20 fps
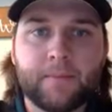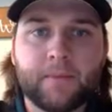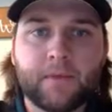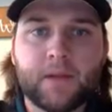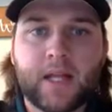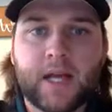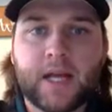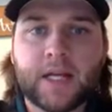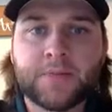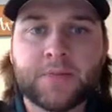
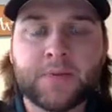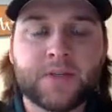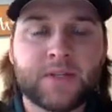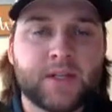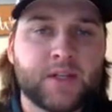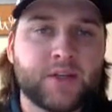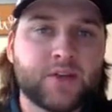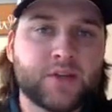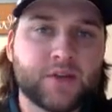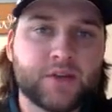Class
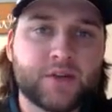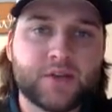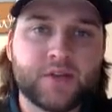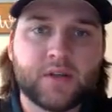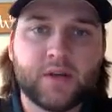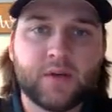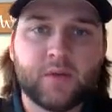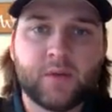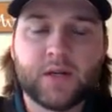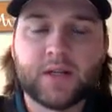procedures.
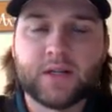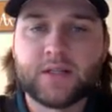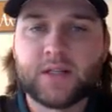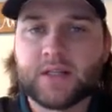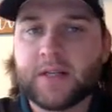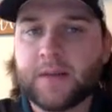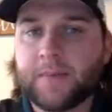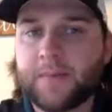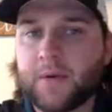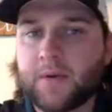What does a
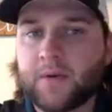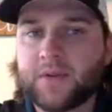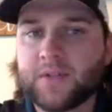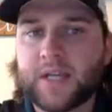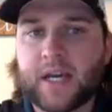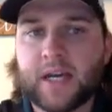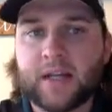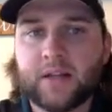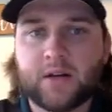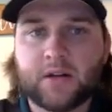typical
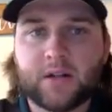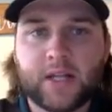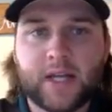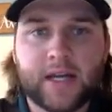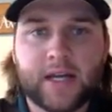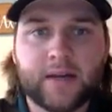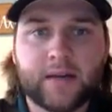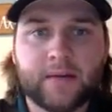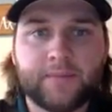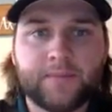day look
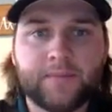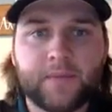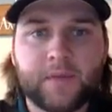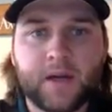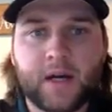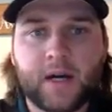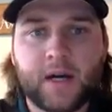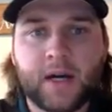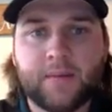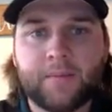like?
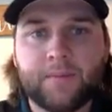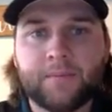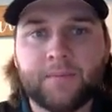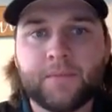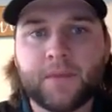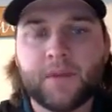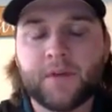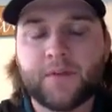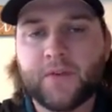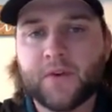
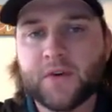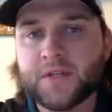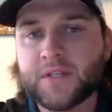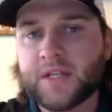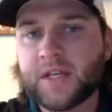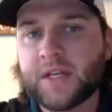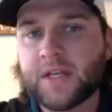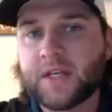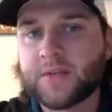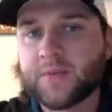The first
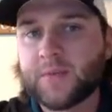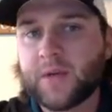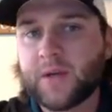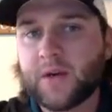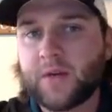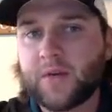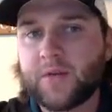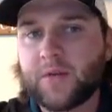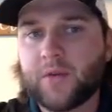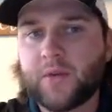thing is we
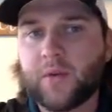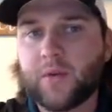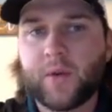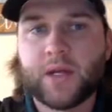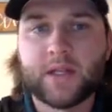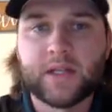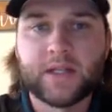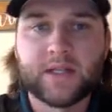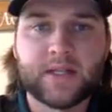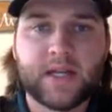go through the
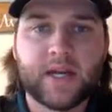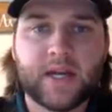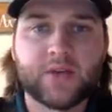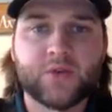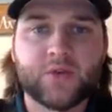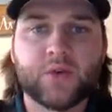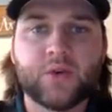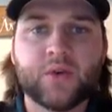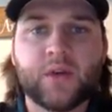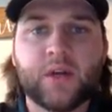weekly
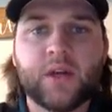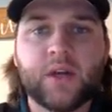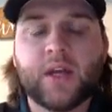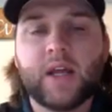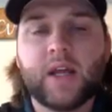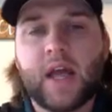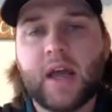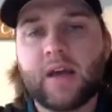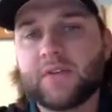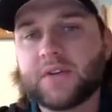schedule.
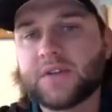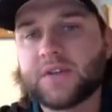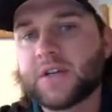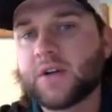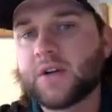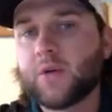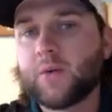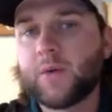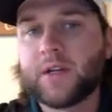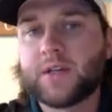Every
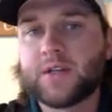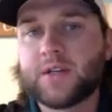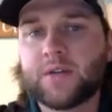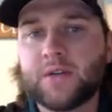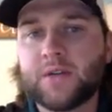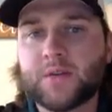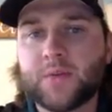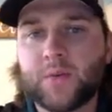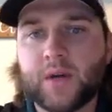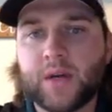single week,
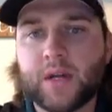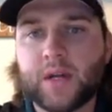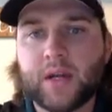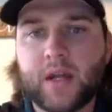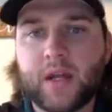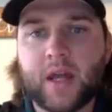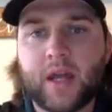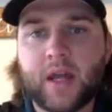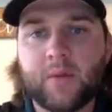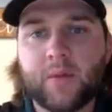students will get
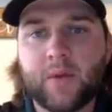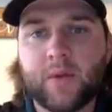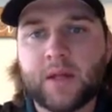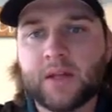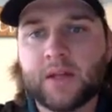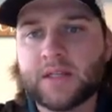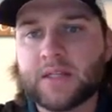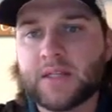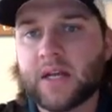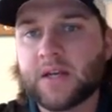a
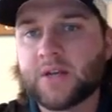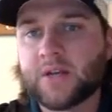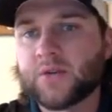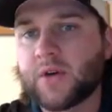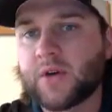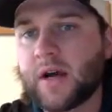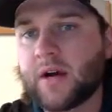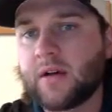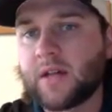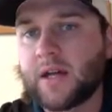weekly
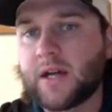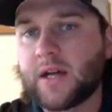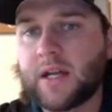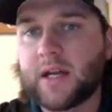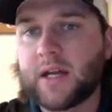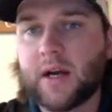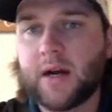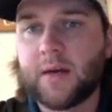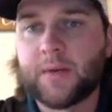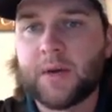schedule
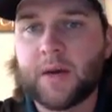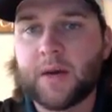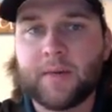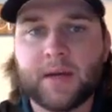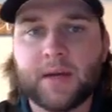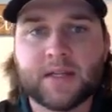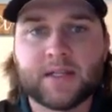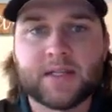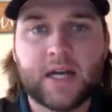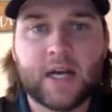outlining
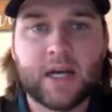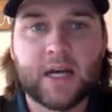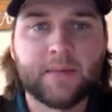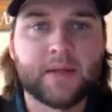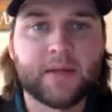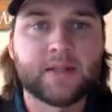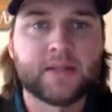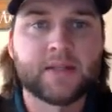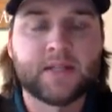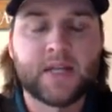upcoming
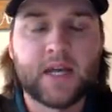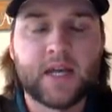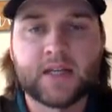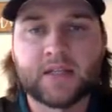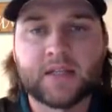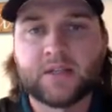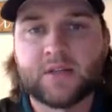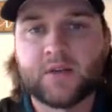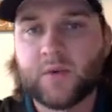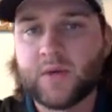assignments,
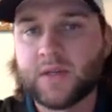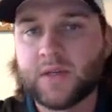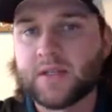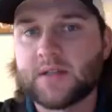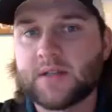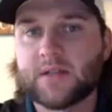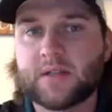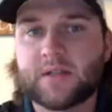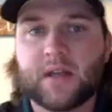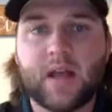tests,
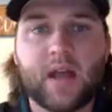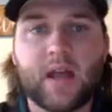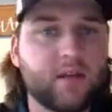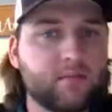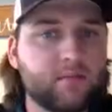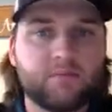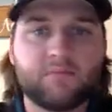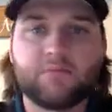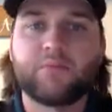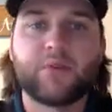quizzes,
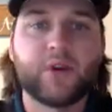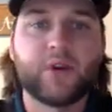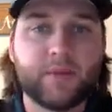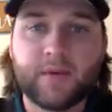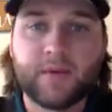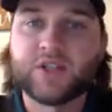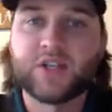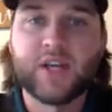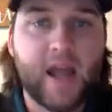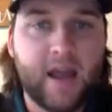pretty
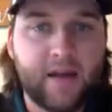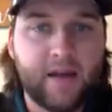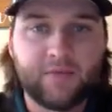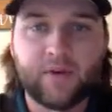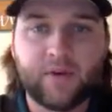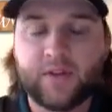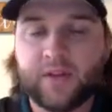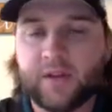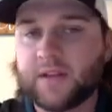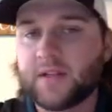much
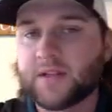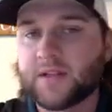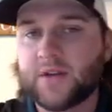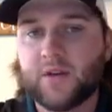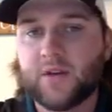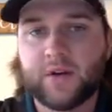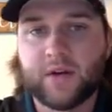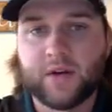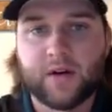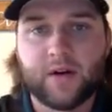everything that's
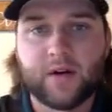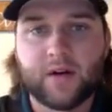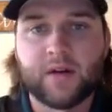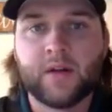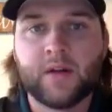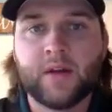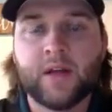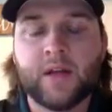going on.